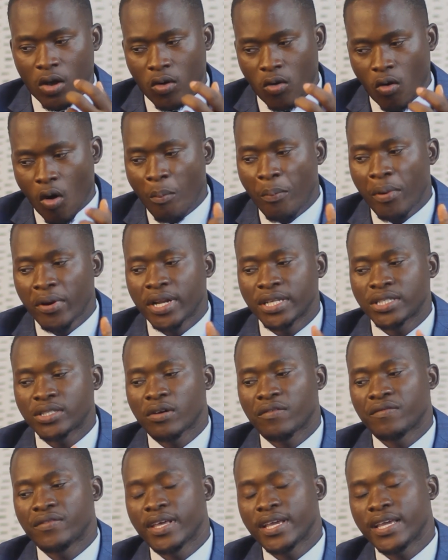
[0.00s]
Components
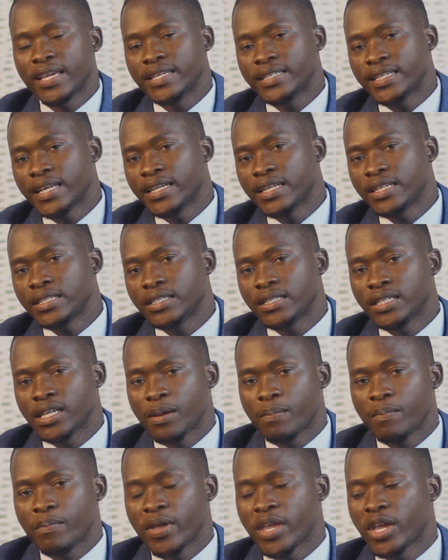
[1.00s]
of the internet
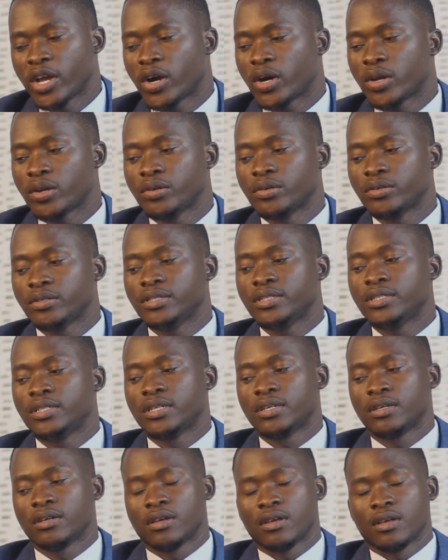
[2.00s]
include
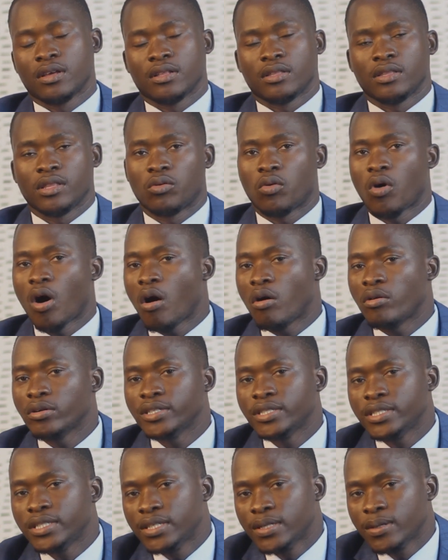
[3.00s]
the
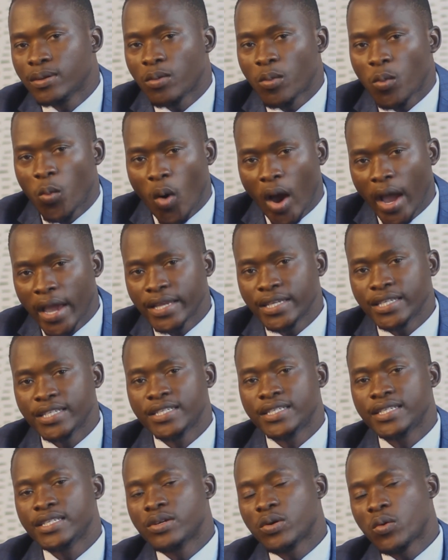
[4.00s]
World
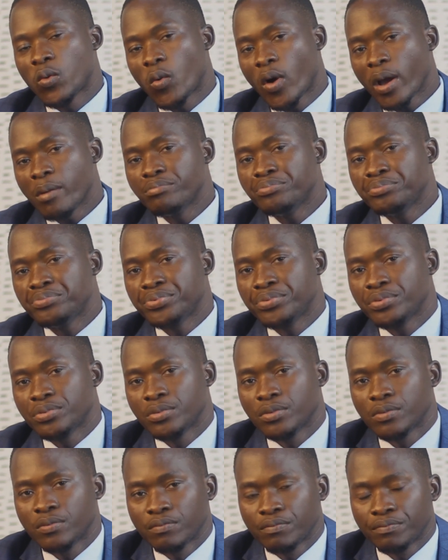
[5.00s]
Wide Web,
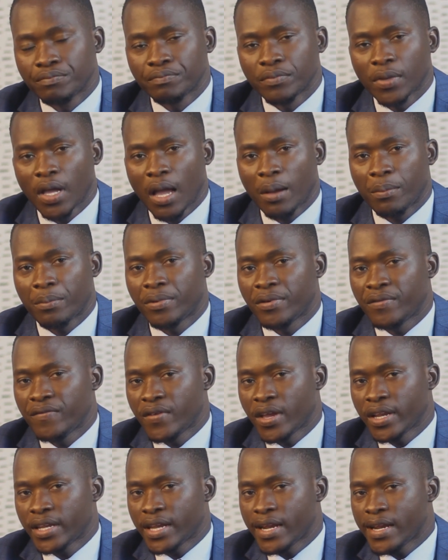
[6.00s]

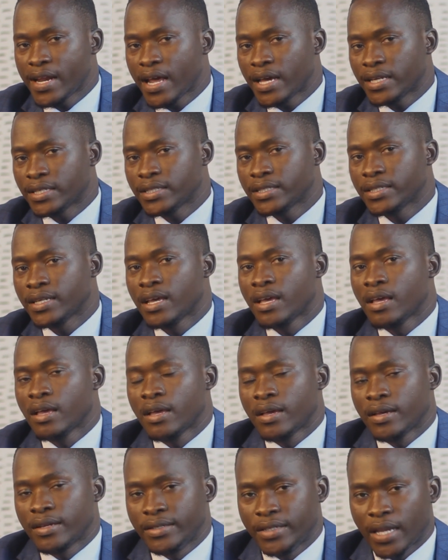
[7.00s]
abbreviated as
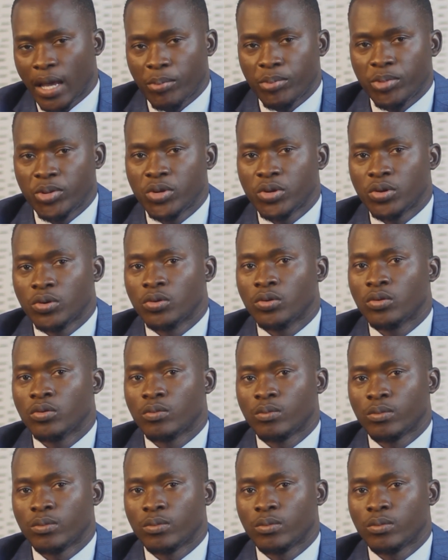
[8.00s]
WWW,